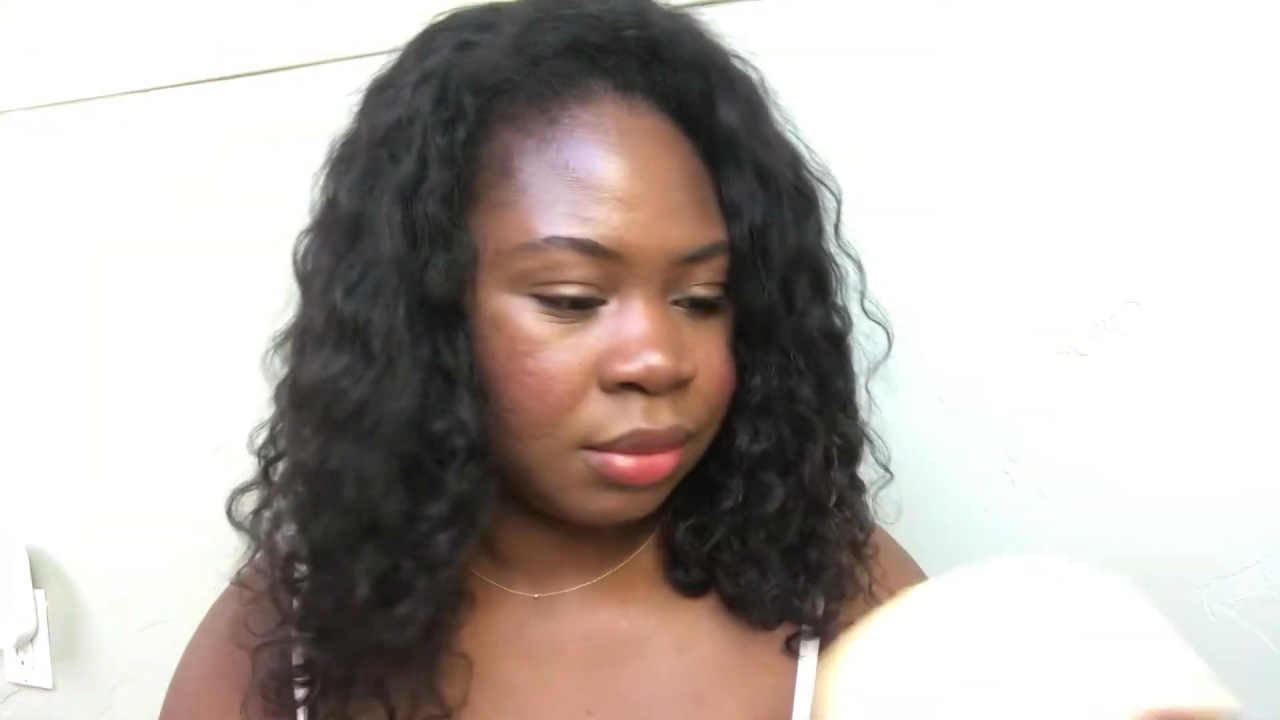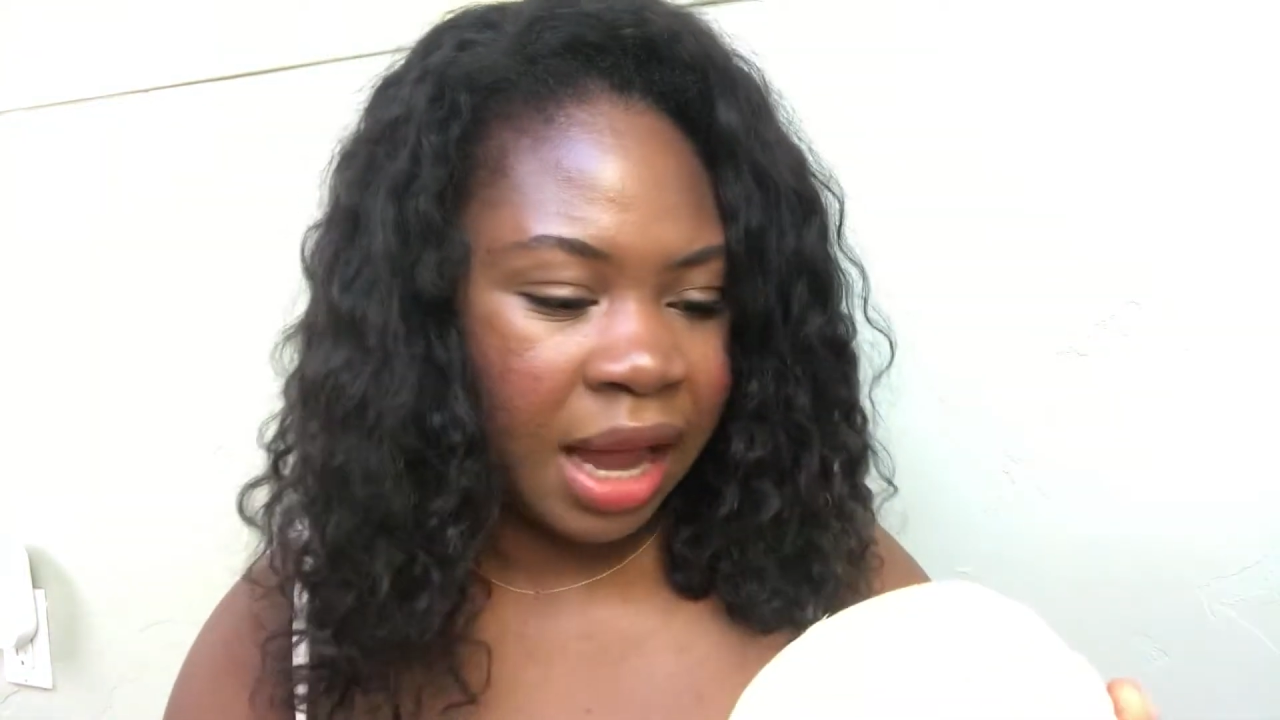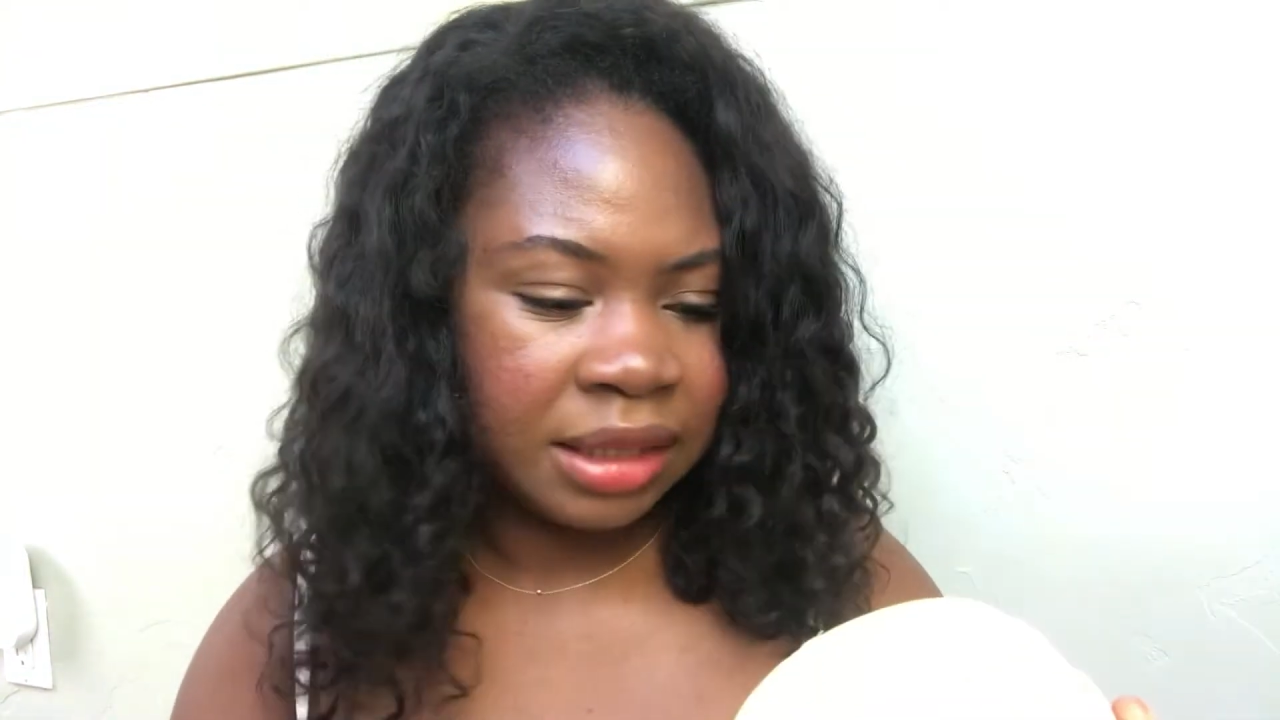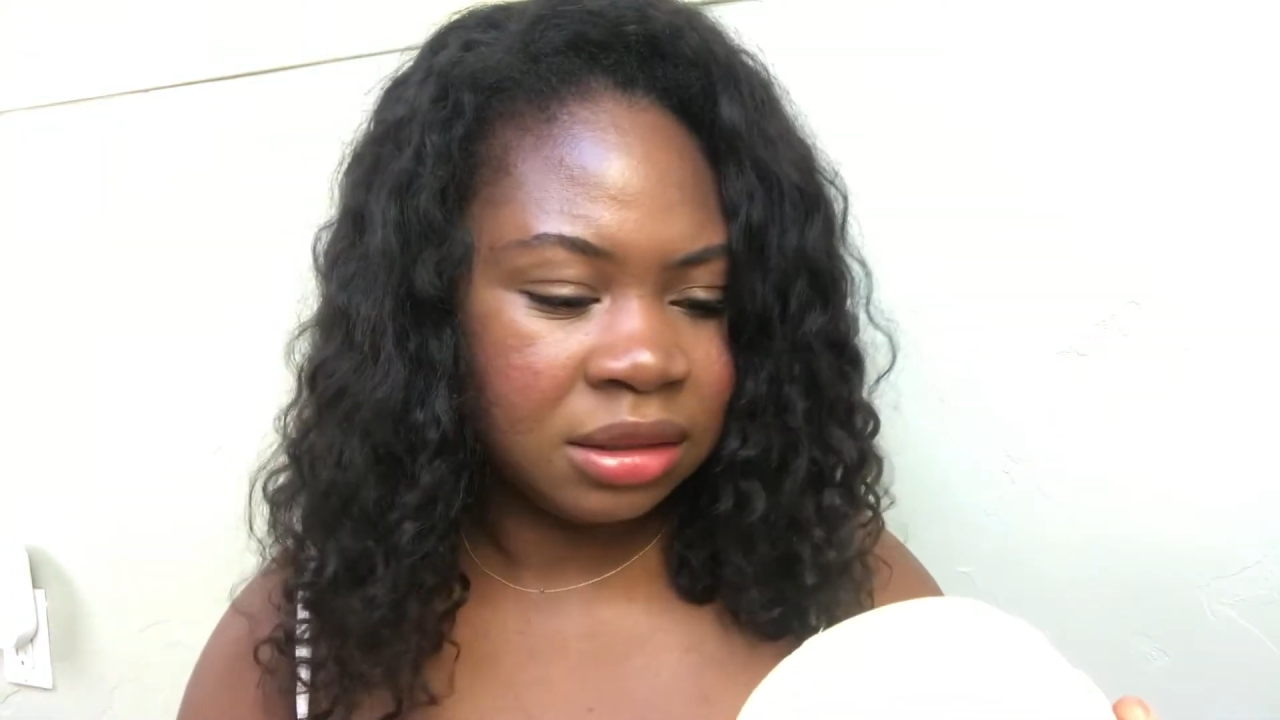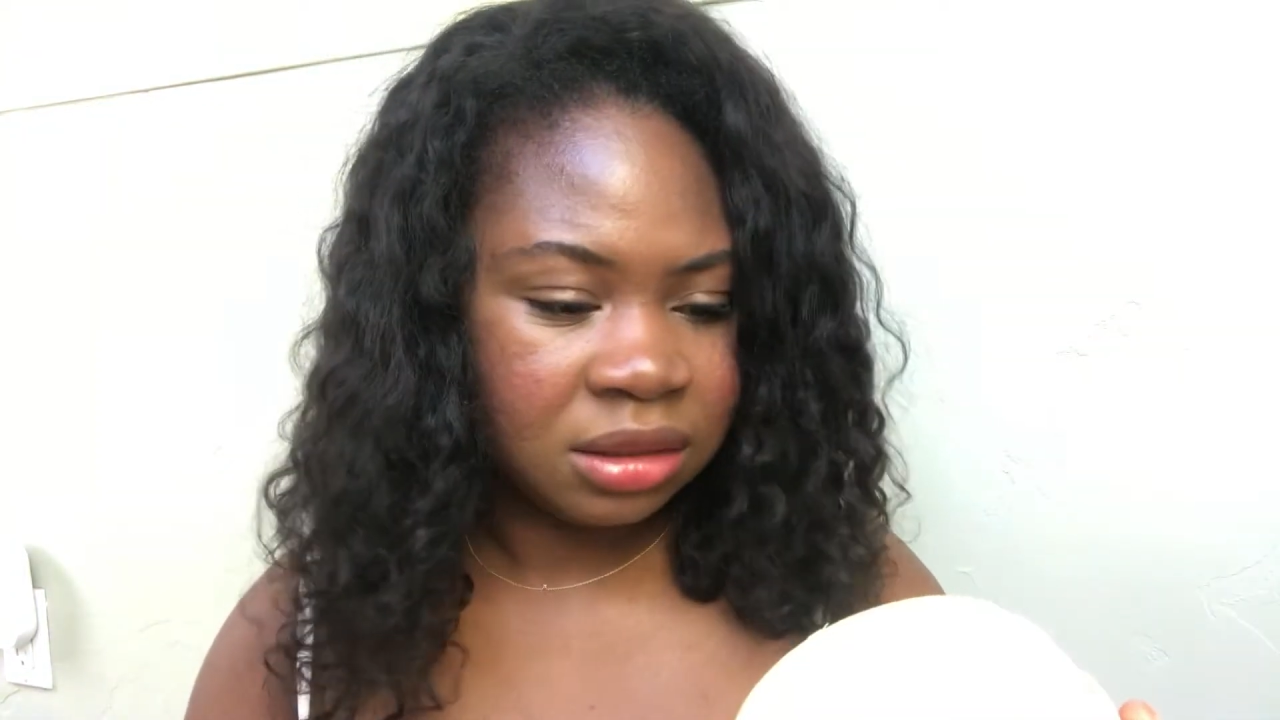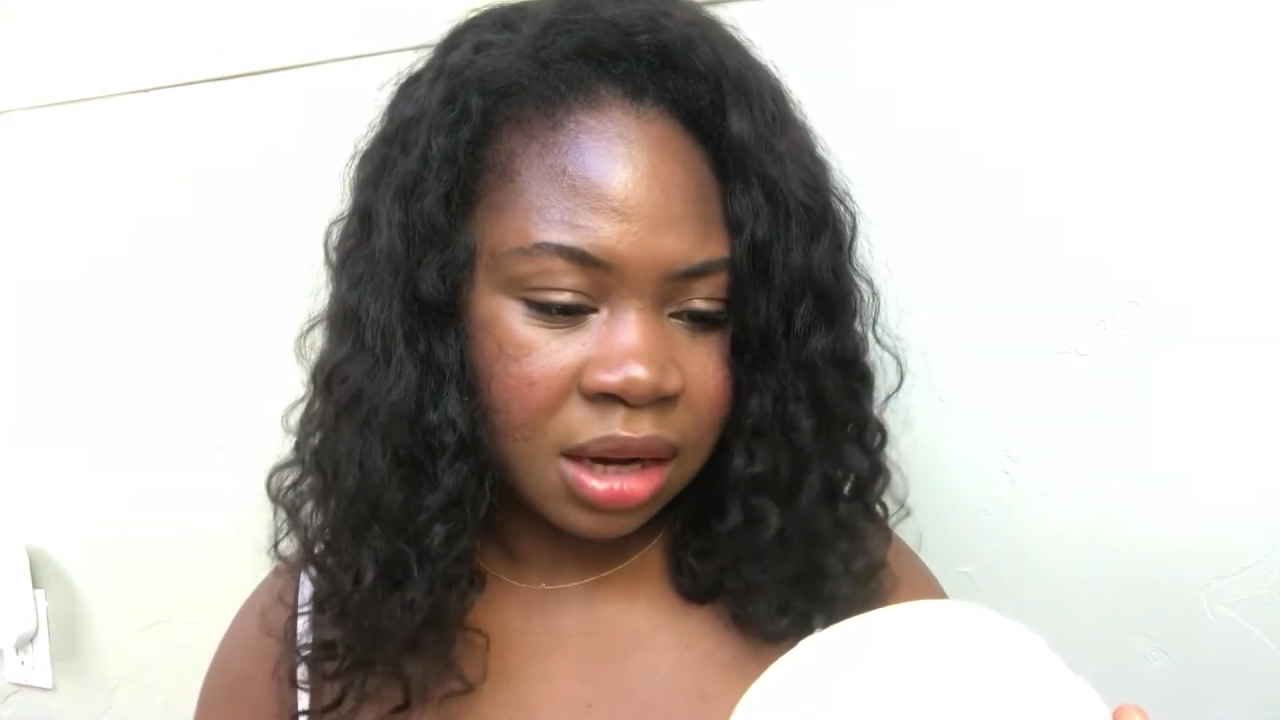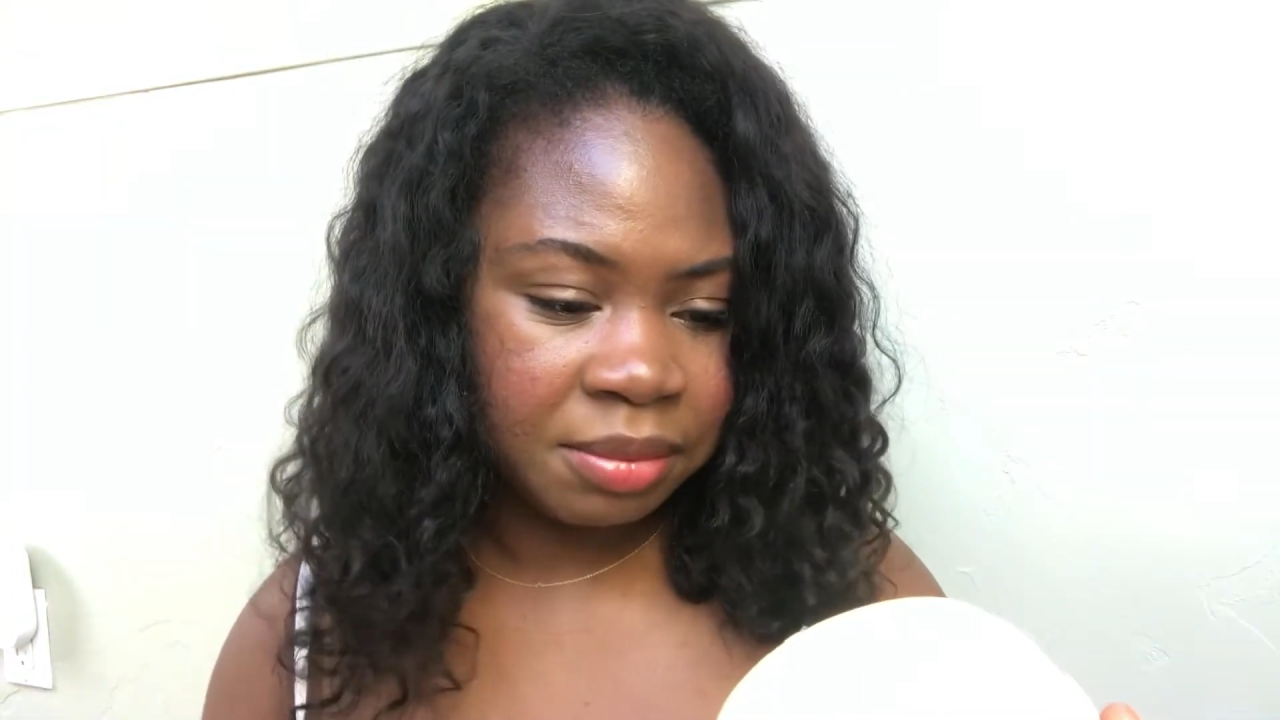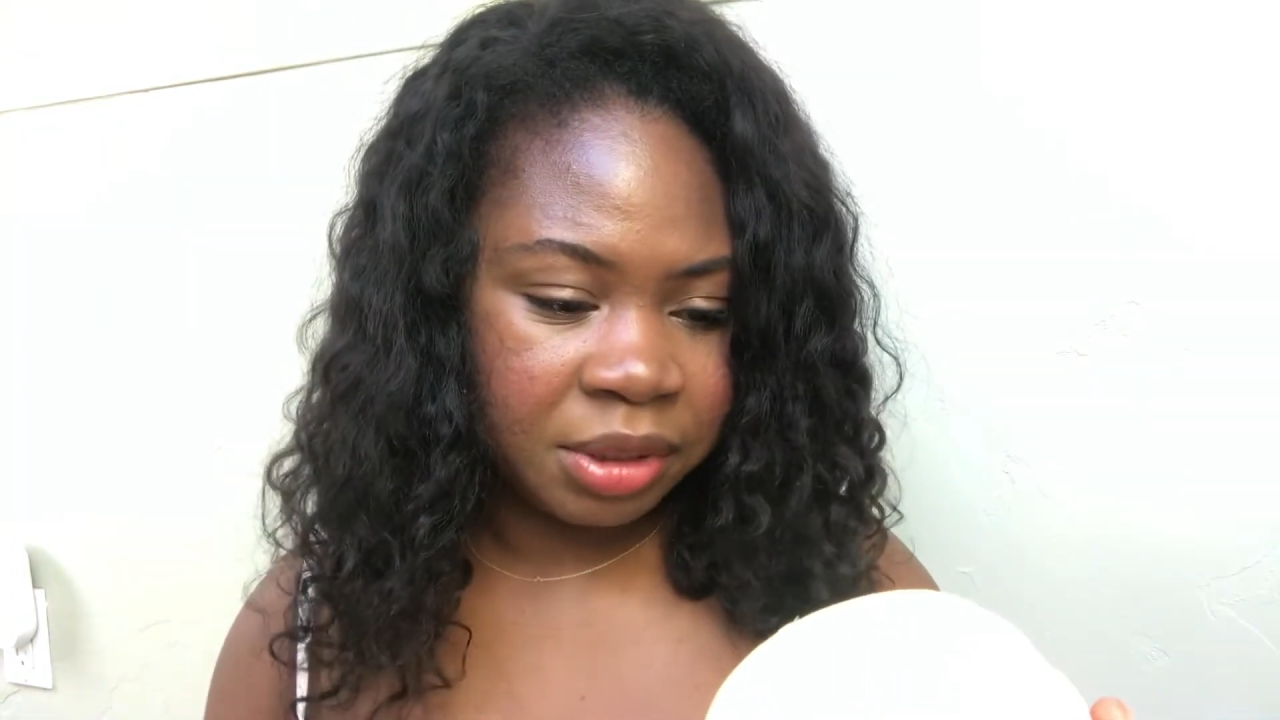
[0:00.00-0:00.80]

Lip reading: I did not